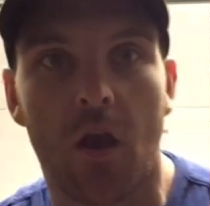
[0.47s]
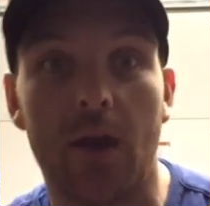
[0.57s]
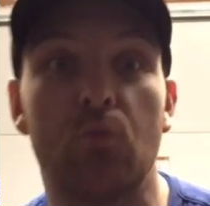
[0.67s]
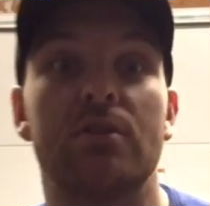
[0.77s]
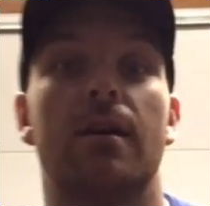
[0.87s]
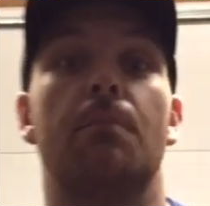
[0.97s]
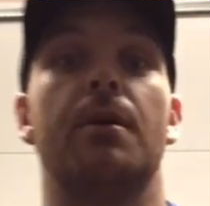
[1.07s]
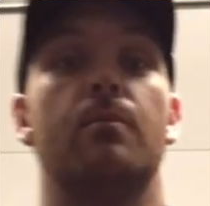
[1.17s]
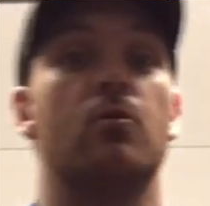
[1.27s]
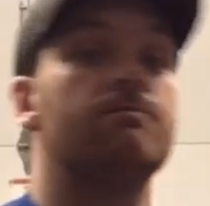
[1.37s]
All right, what's up,
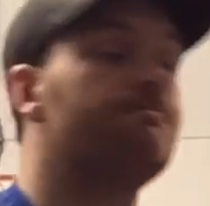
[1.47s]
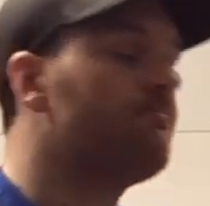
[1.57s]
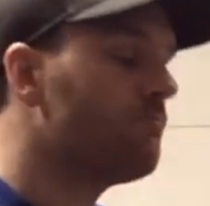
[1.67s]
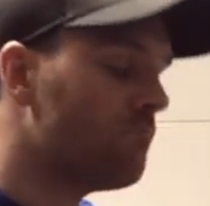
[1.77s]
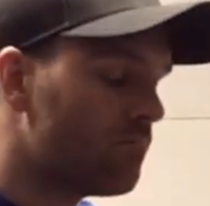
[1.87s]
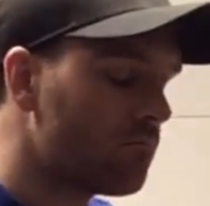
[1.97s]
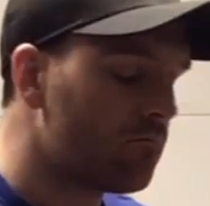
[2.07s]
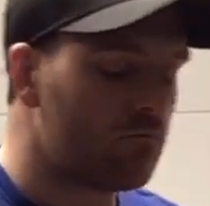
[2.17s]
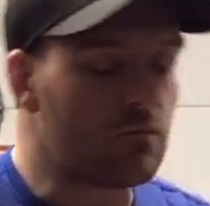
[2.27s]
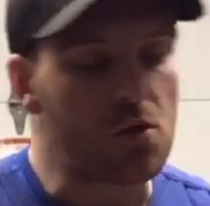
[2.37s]
people?
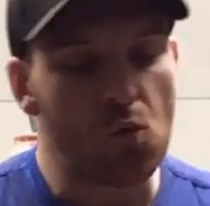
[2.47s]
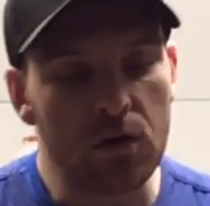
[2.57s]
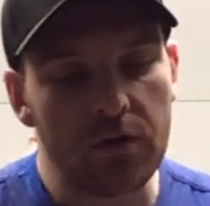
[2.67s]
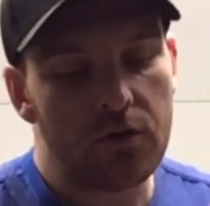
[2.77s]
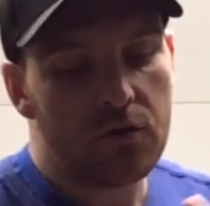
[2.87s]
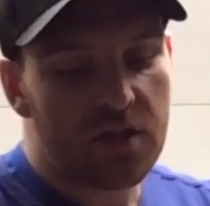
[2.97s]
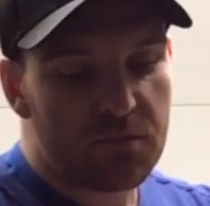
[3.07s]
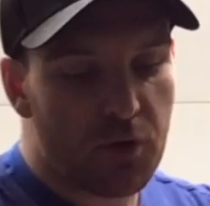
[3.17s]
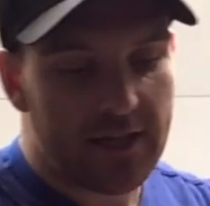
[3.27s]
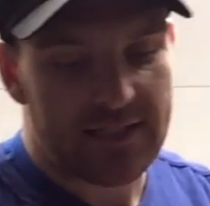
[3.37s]
We're going to do this
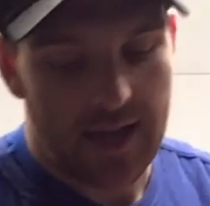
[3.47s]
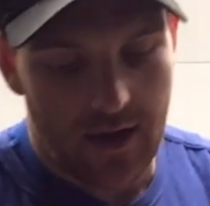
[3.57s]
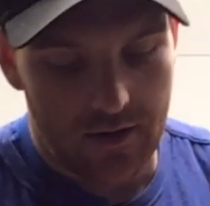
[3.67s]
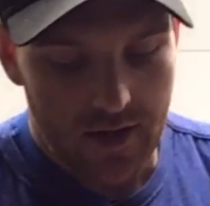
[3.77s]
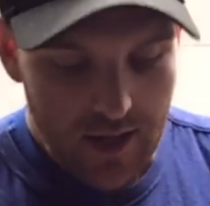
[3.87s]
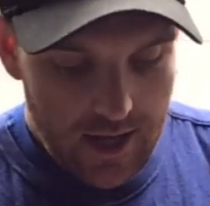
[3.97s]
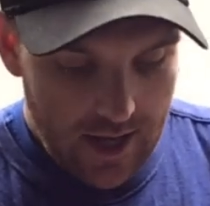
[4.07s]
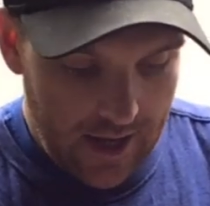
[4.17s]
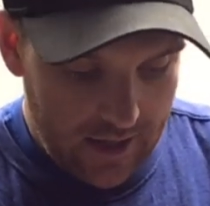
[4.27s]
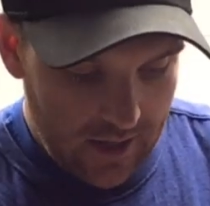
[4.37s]
breakdown
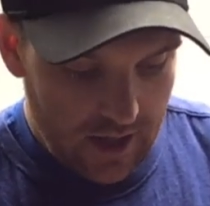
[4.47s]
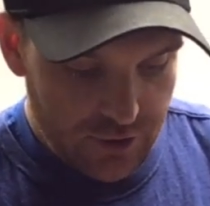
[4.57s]
and uh,